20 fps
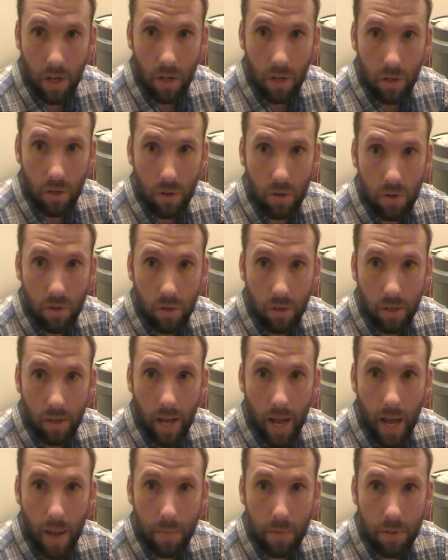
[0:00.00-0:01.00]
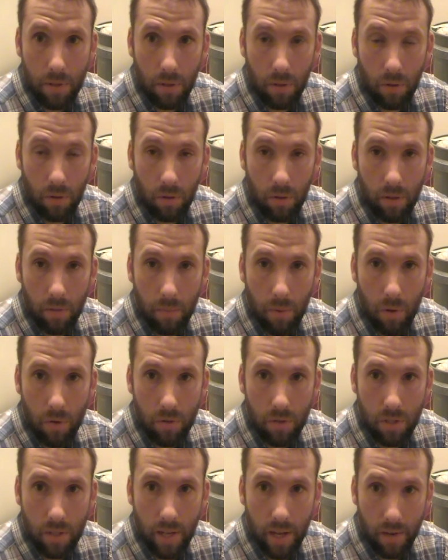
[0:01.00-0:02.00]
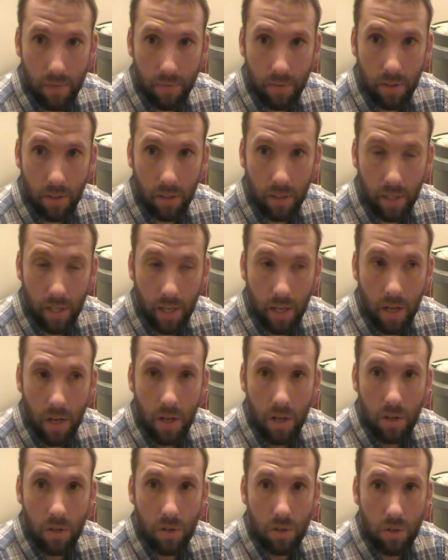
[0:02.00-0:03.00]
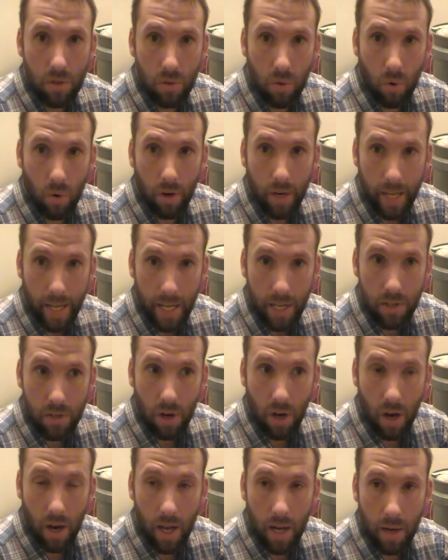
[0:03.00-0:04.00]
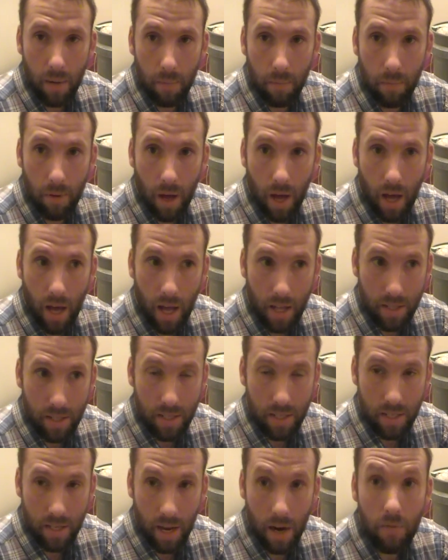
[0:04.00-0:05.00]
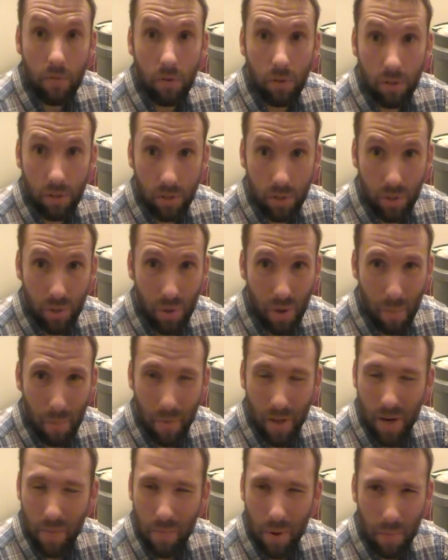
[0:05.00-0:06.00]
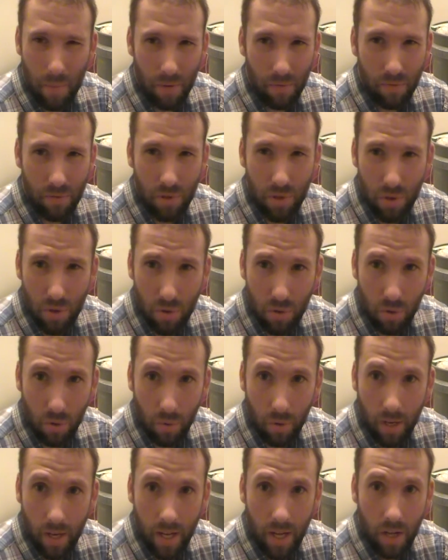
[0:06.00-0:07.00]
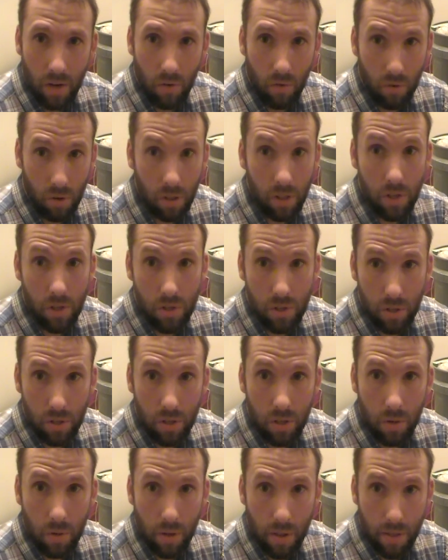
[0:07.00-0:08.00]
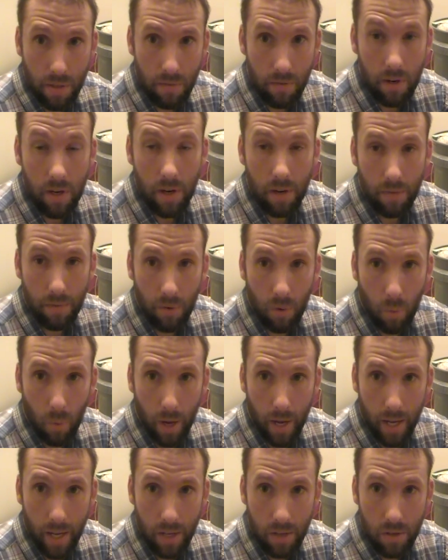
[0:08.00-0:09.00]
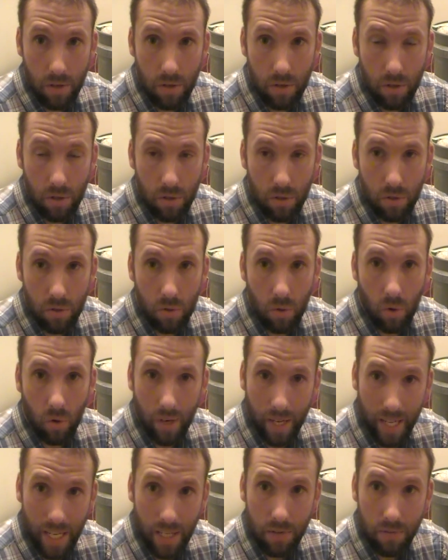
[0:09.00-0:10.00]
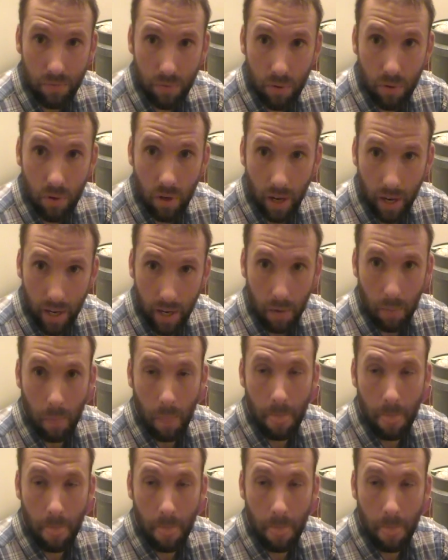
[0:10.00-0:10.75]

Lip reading: You should absolutely, most definitely, store each item as a minimum of two. Really should do it three different ways. You should store each food item,